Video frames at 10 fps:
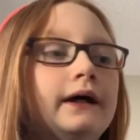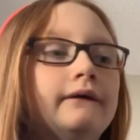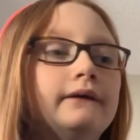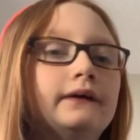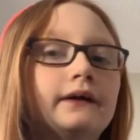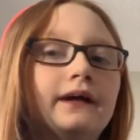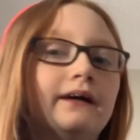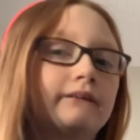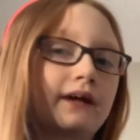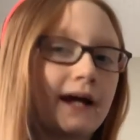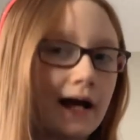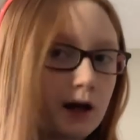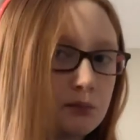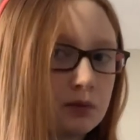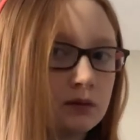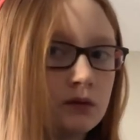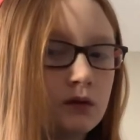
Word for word: if it doesn't have a cap,